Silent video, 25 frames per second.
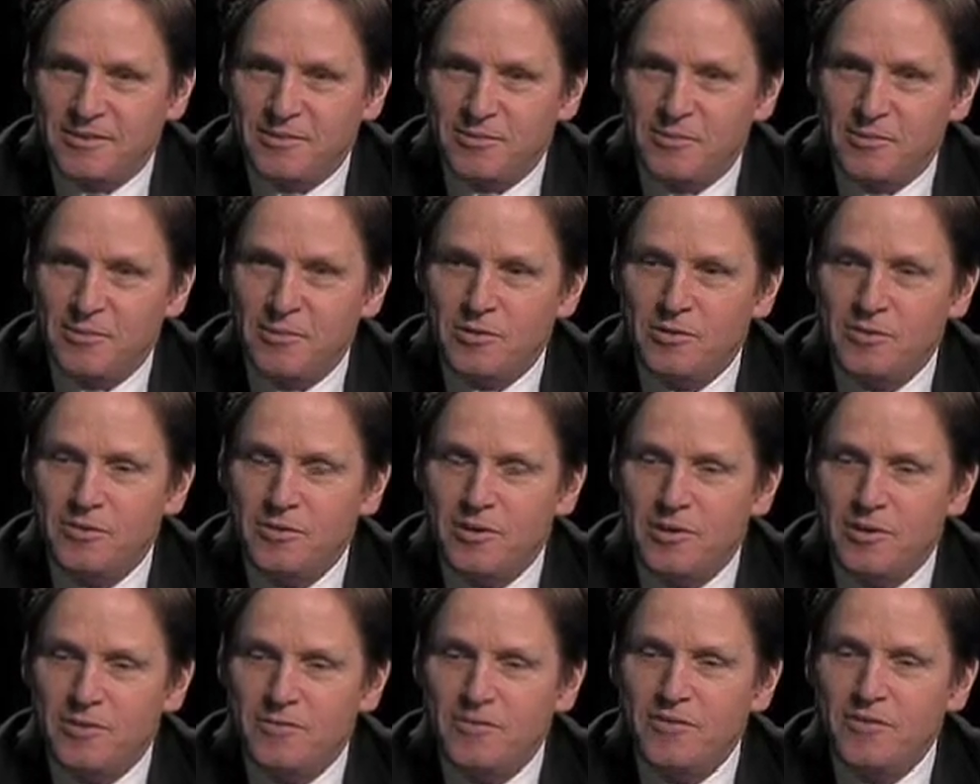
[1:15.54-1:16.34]
Well,
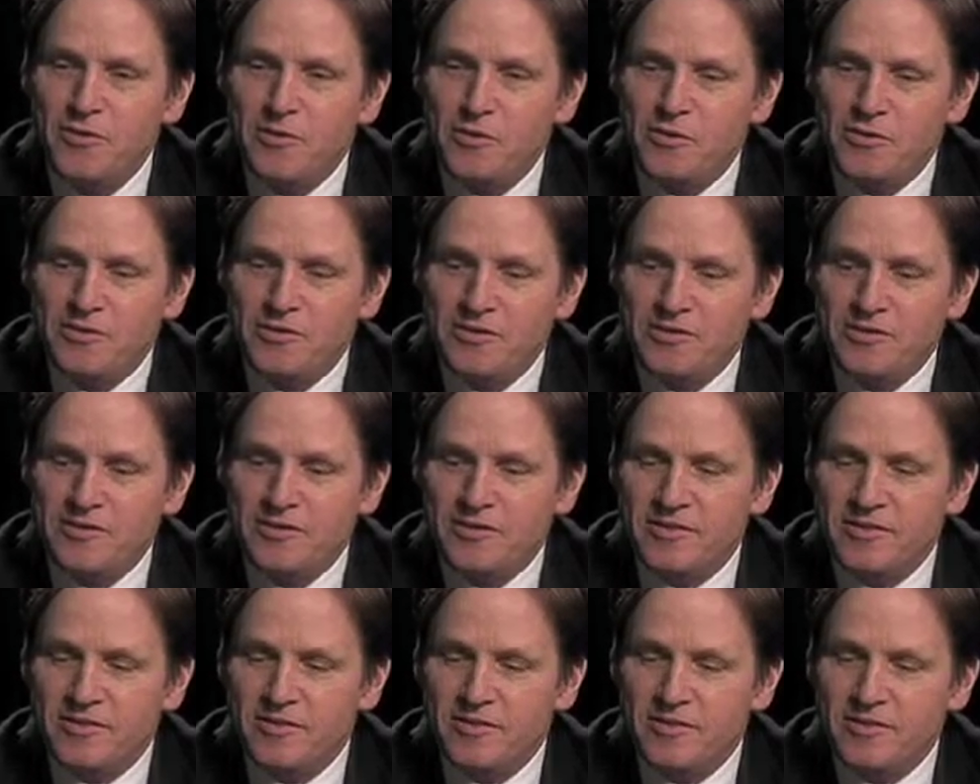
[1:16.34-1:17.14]
a few of us
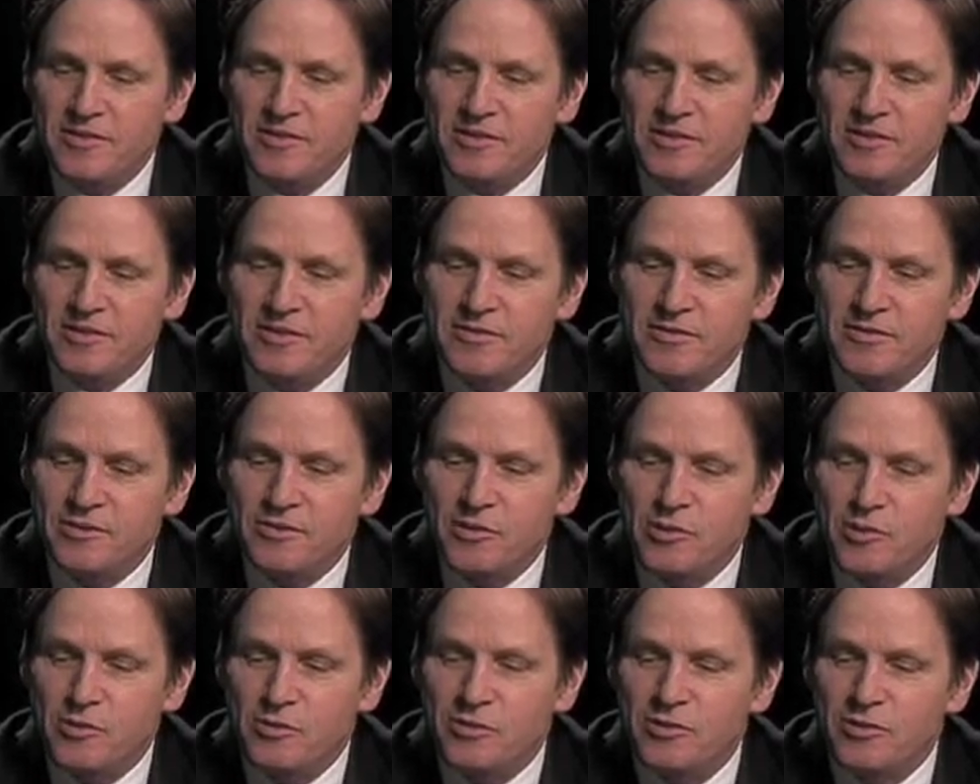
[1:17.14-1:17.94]
in the
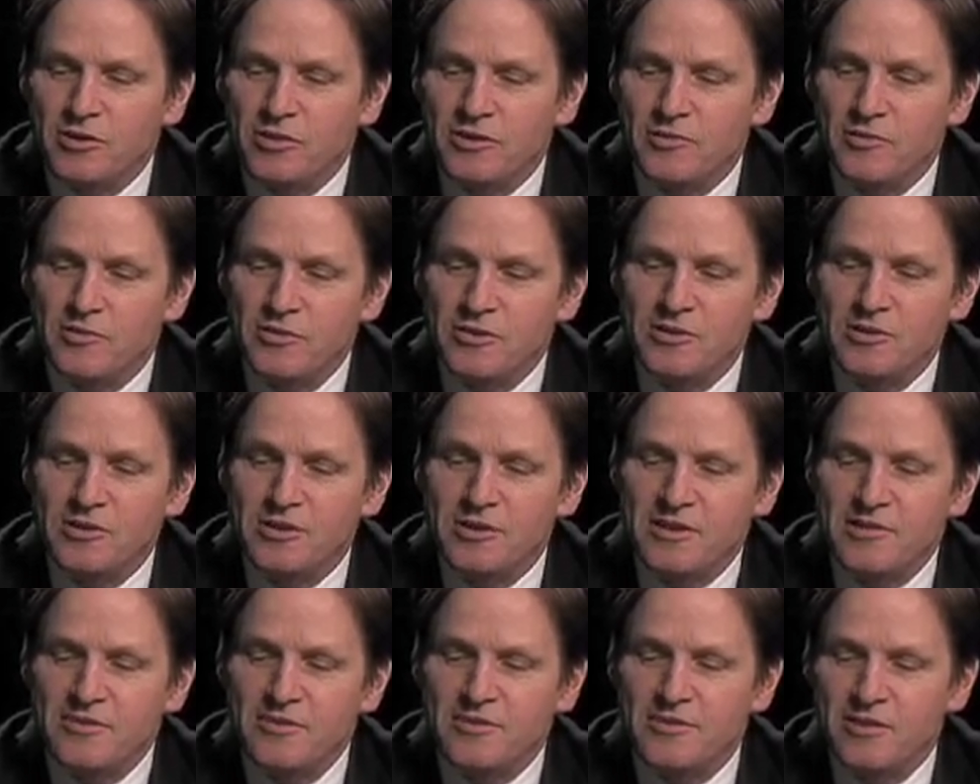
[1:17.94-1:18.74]
local
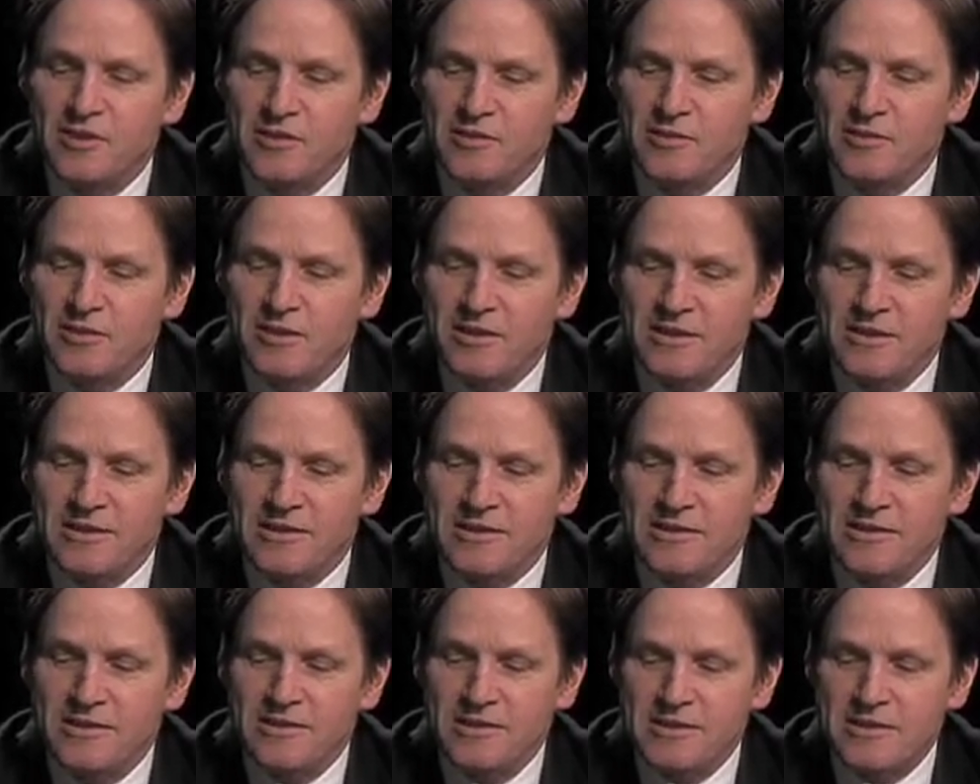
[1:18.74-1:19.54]
community felt
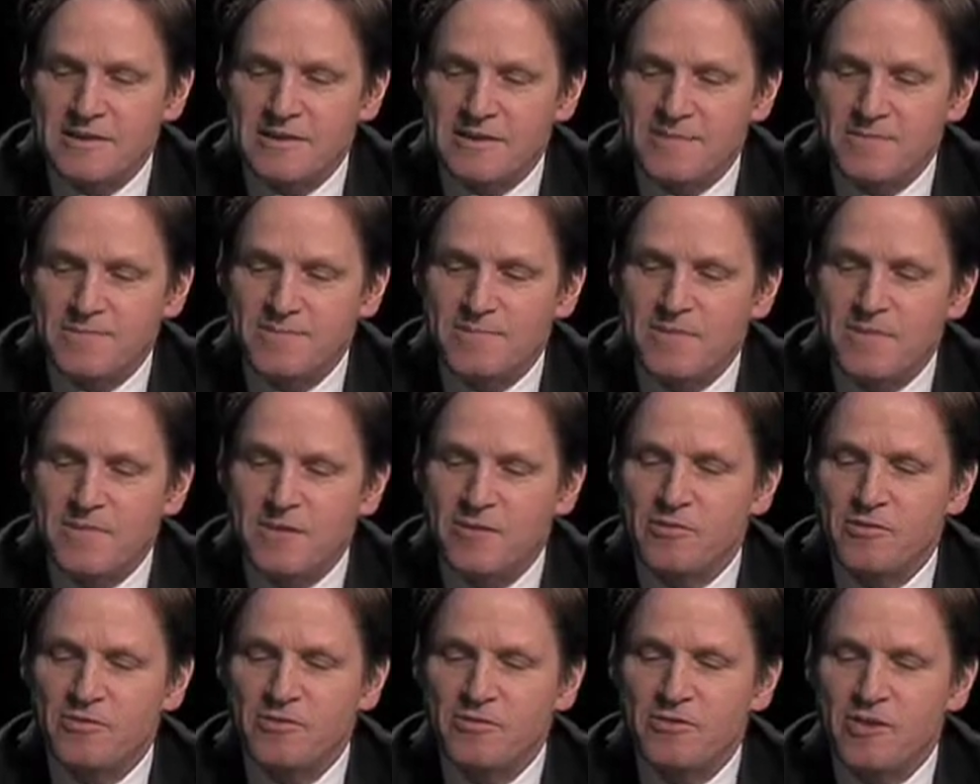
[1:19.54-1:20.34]
like
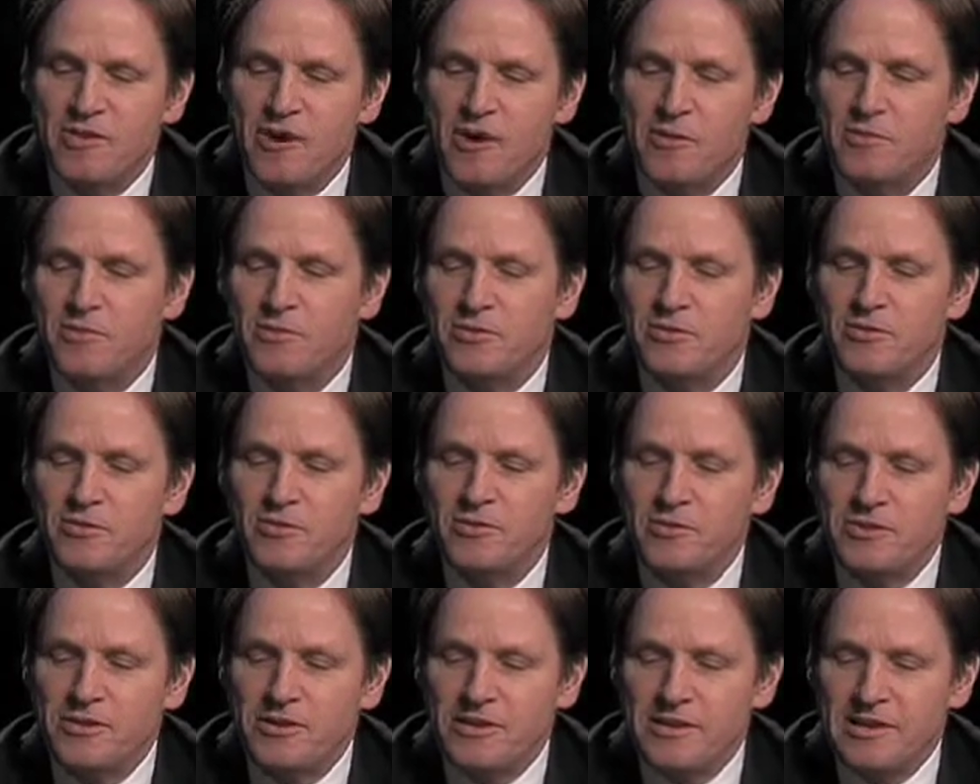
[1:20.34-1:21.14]
there was an
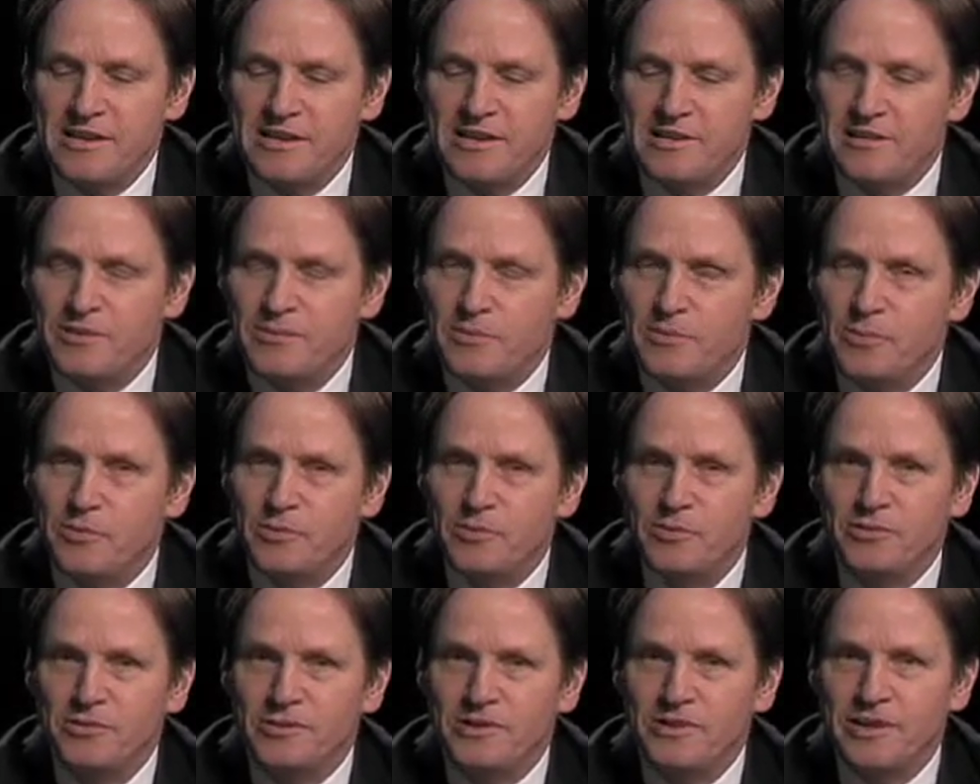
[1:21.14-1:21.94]
opportunity to
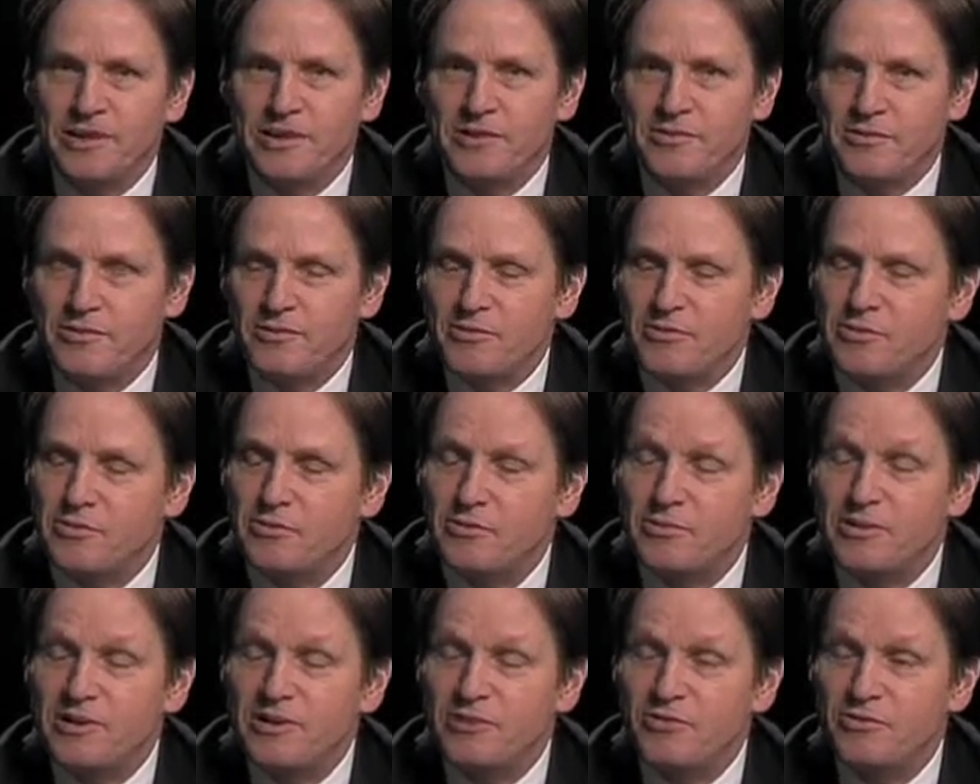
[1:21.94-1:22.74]
pull together the
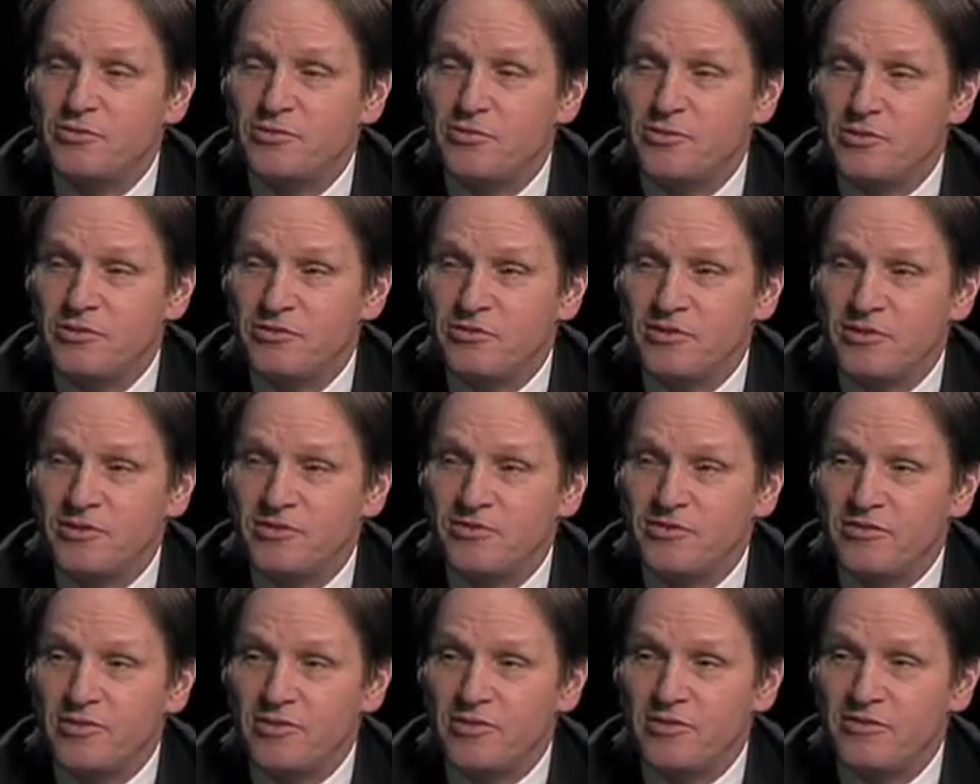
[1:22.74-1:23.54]

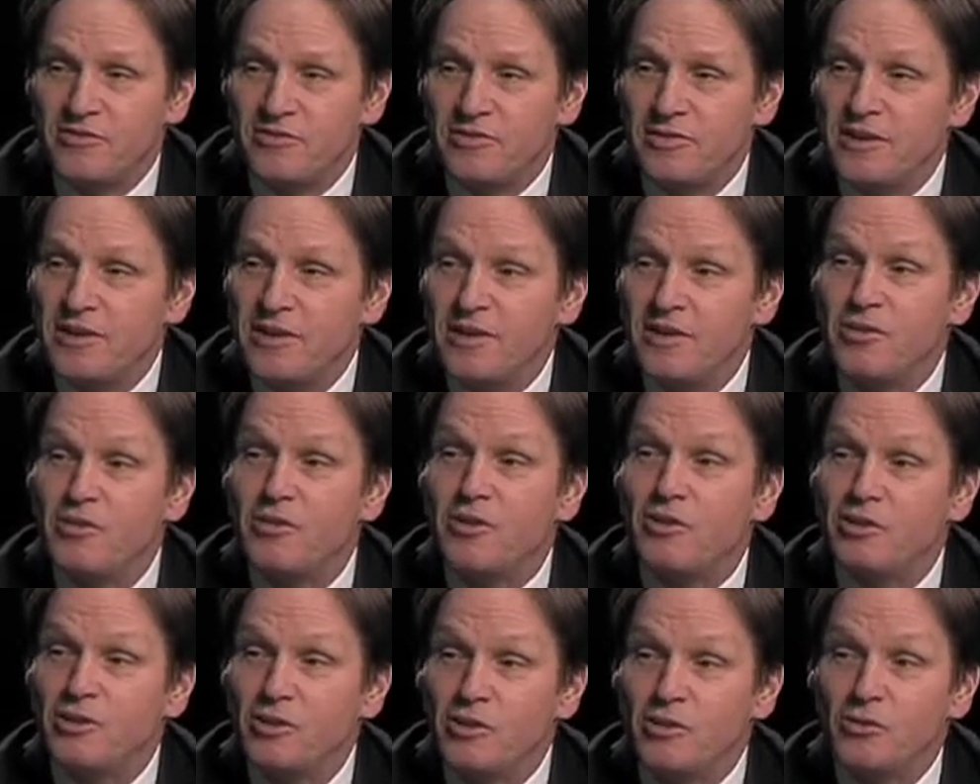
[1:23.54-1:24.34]
resources of
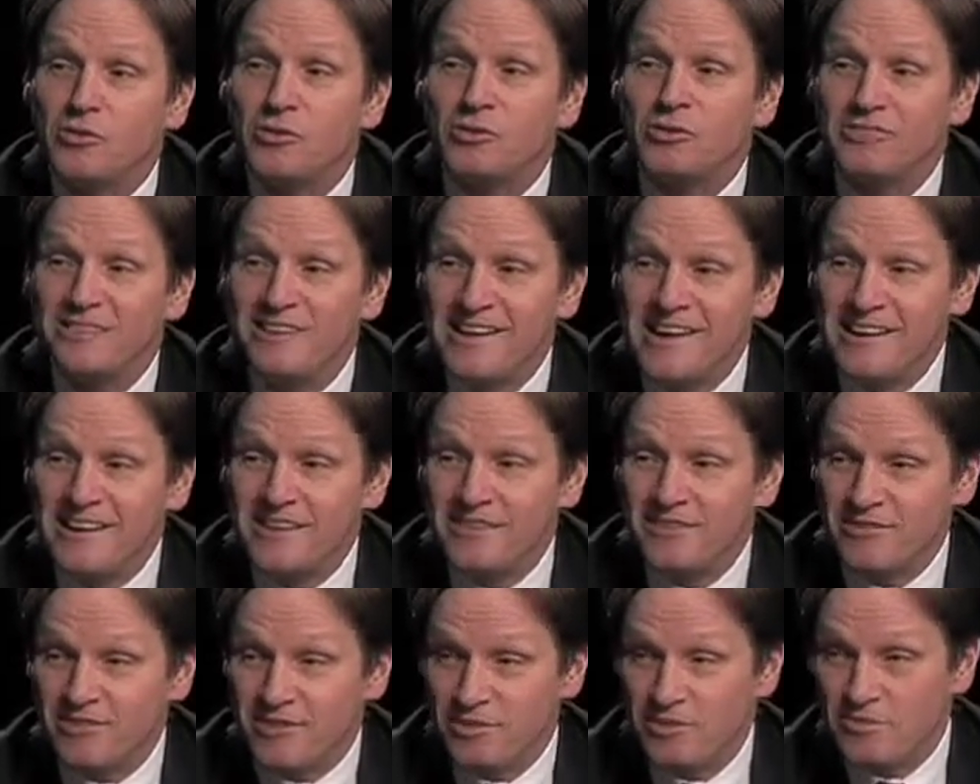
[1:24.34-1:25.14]
the local
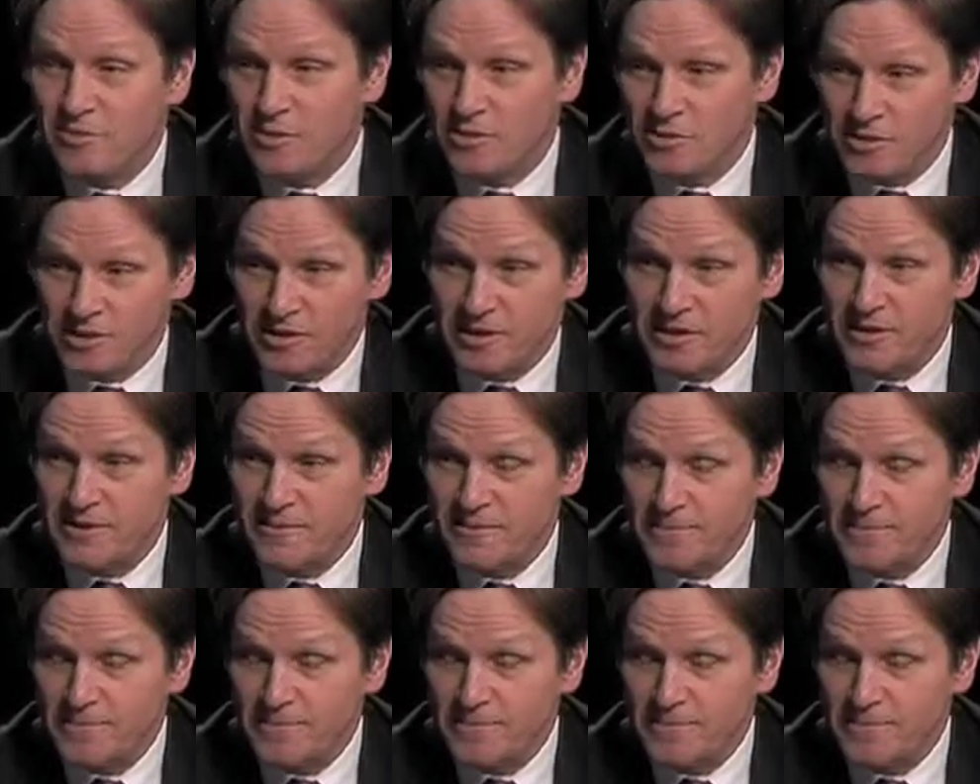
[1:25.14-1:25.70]
tennis community